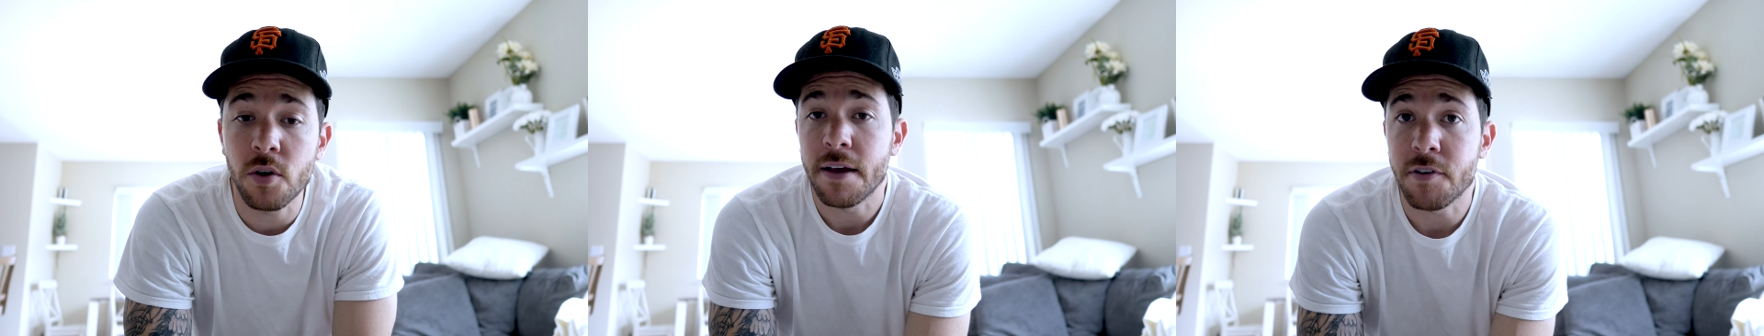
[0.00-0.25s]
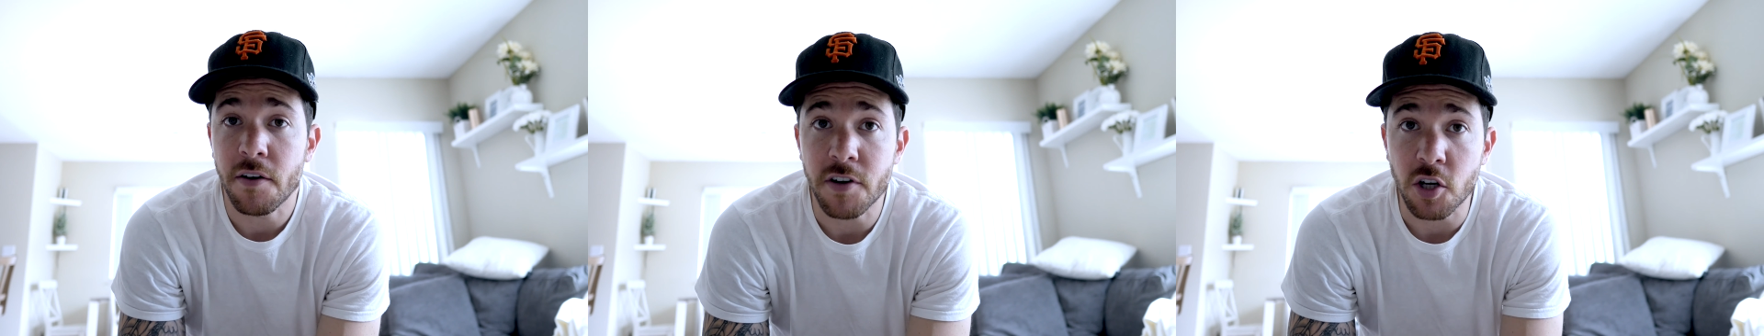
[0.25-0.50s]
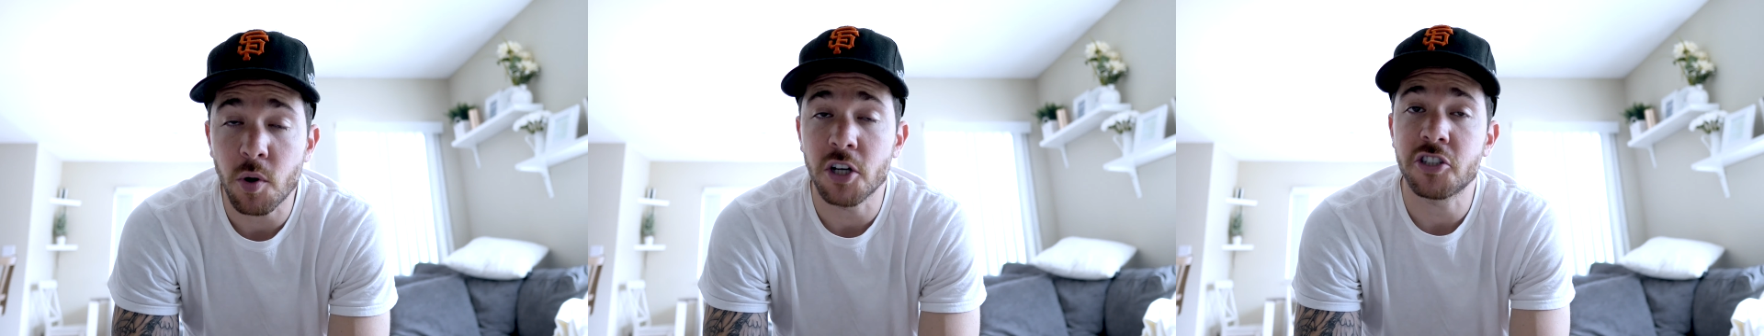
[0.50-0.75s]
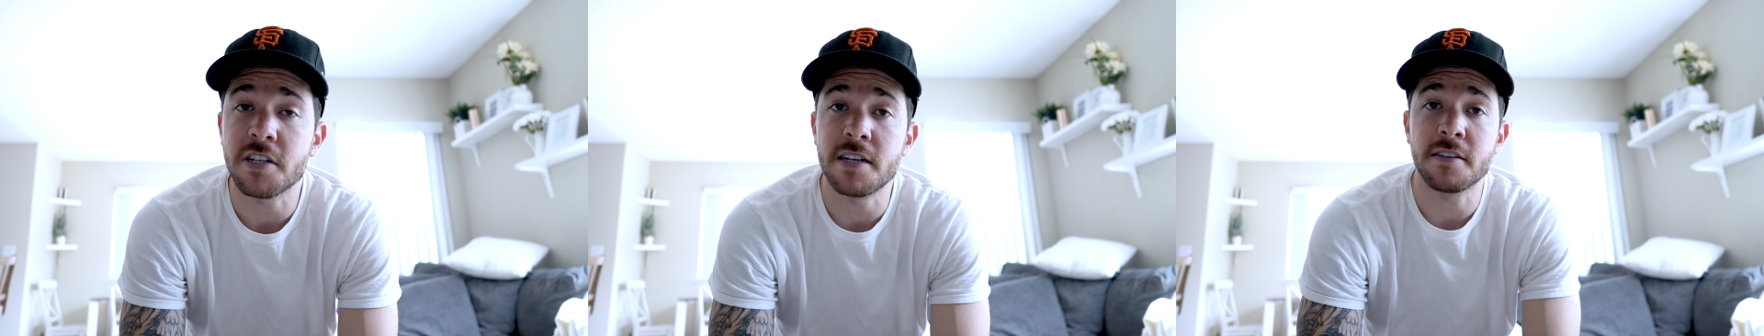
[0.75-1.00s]
If you have any
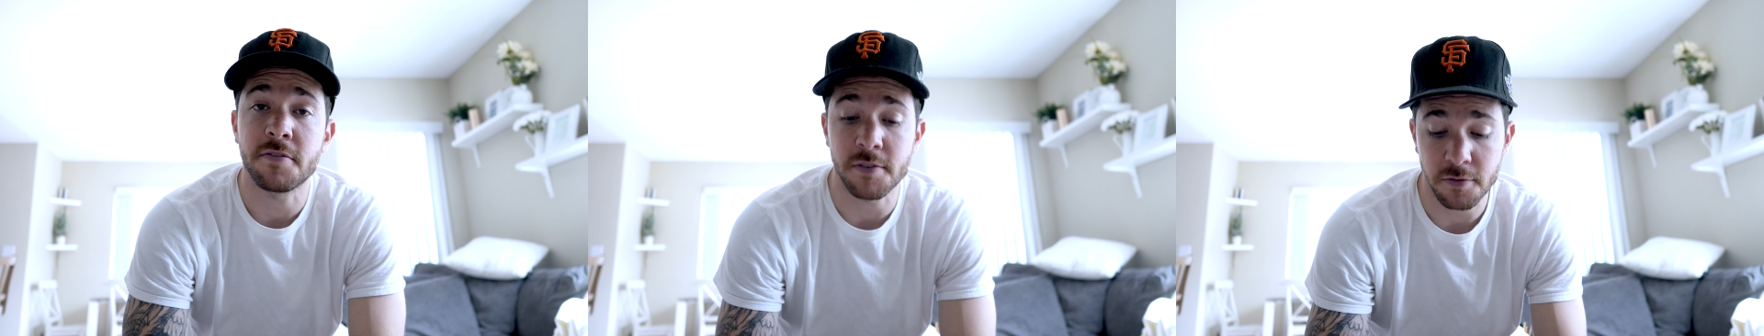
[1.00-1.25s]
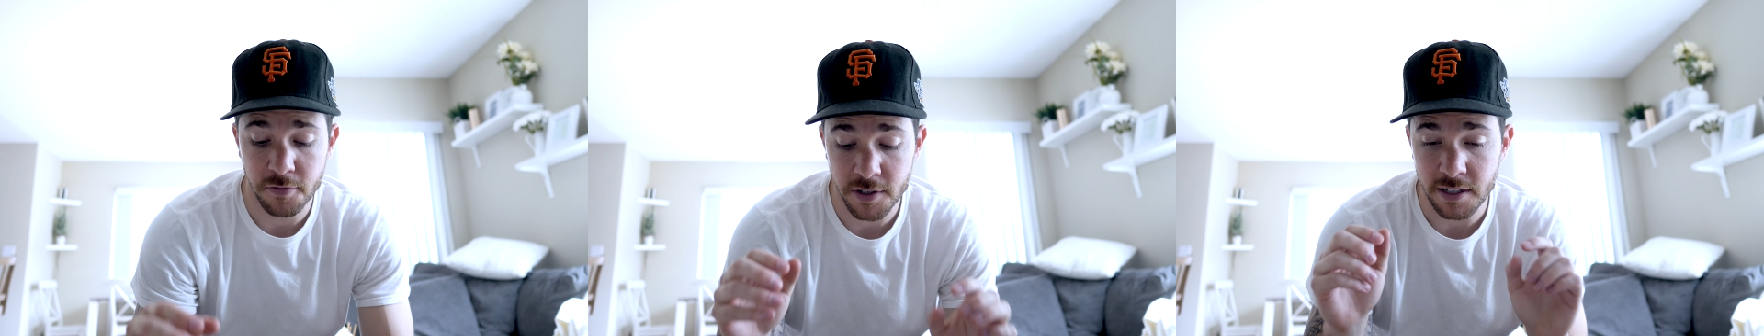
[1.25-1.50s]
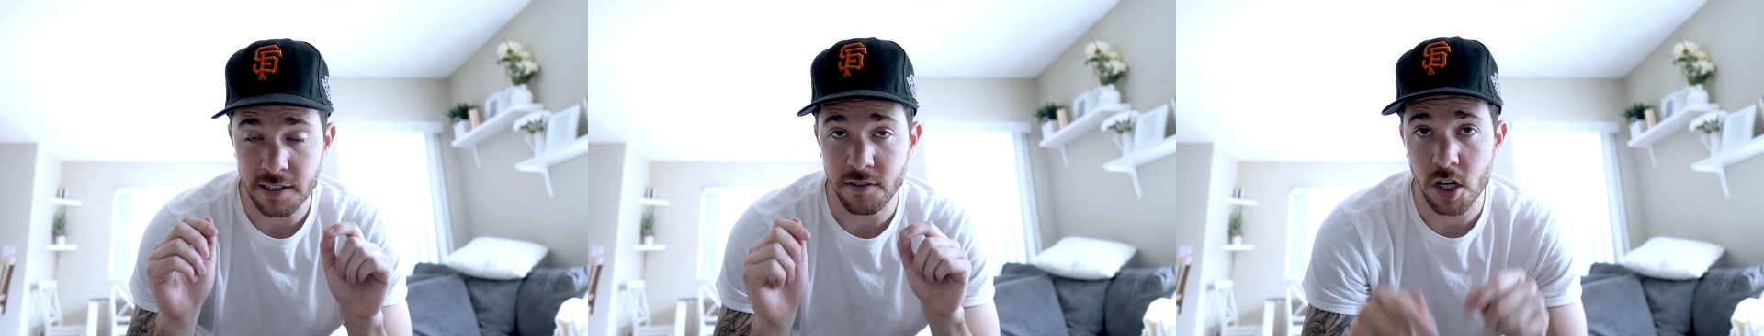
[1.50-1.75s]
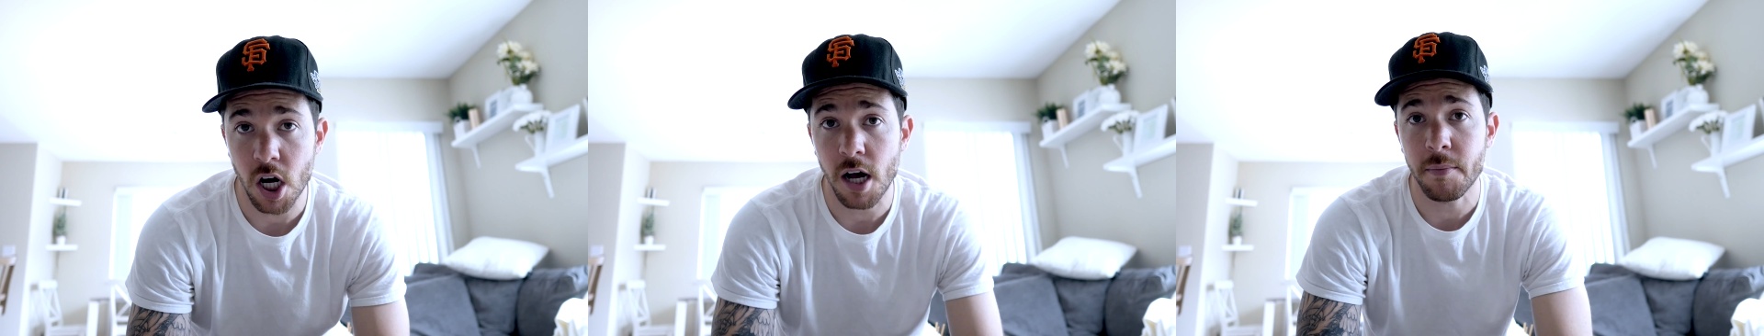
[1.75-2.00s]
questions, feel free to leave a
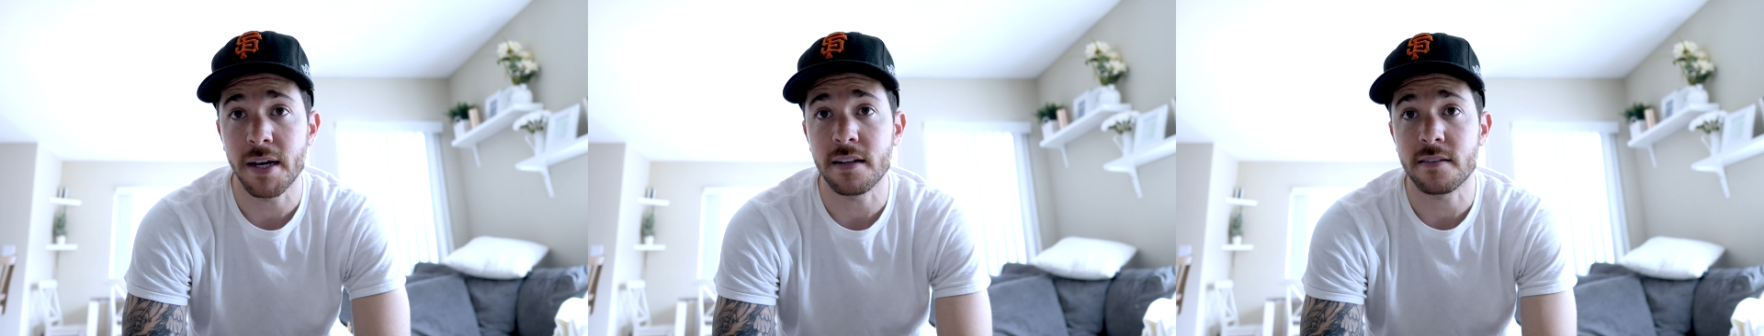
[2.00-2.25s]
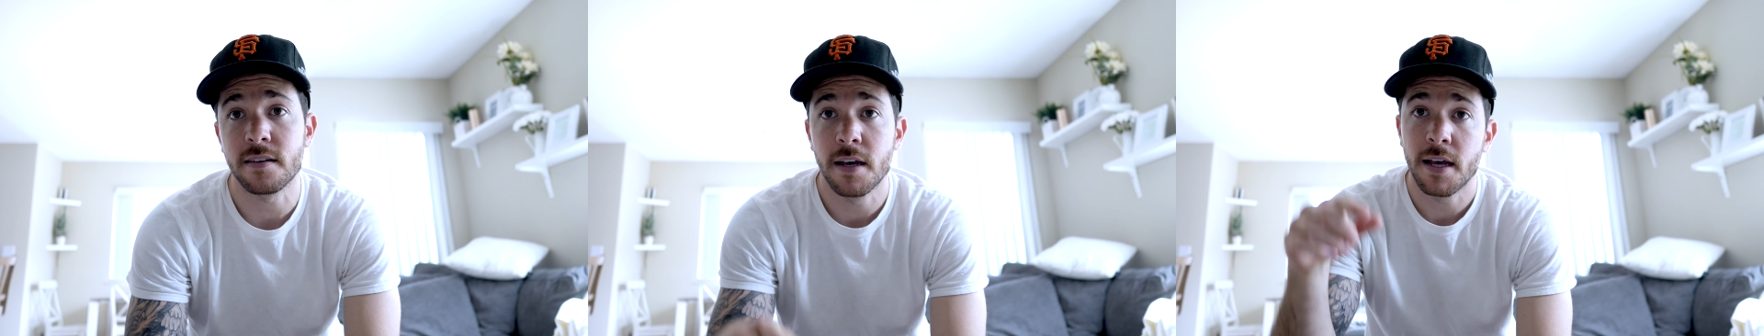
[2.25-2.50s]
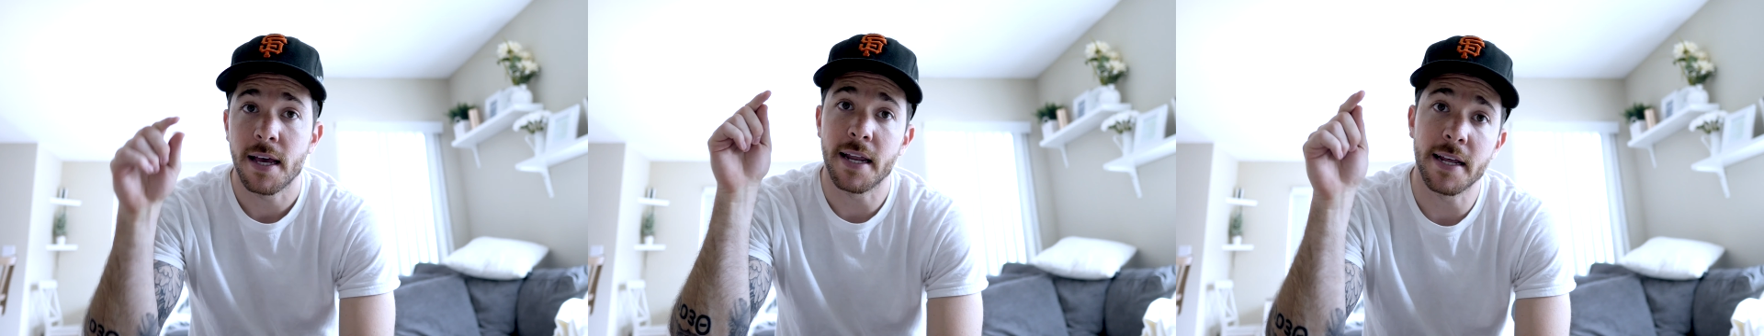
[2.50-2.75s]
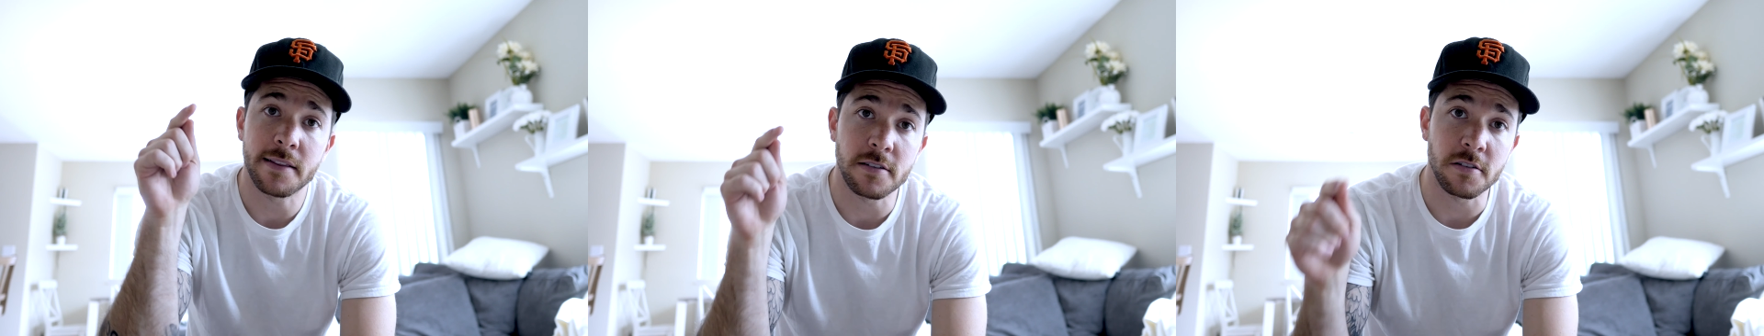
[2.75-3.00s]
comment and
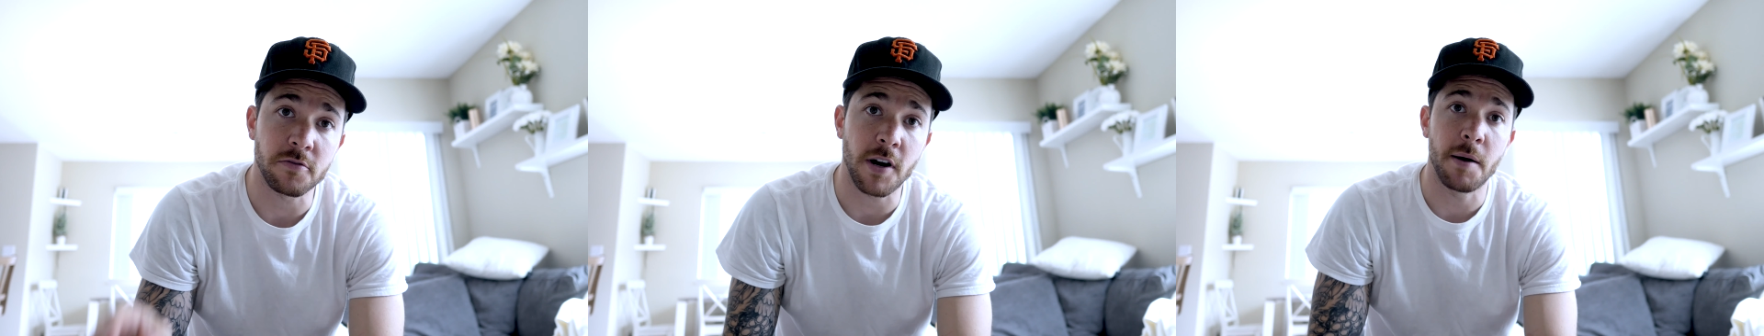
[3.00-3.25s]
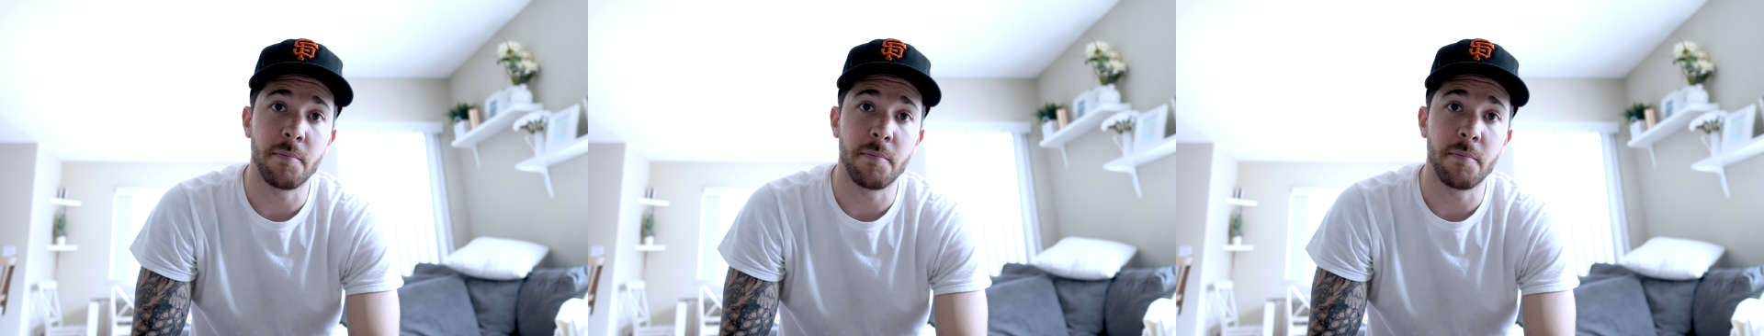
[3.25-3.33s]
hit the subscribe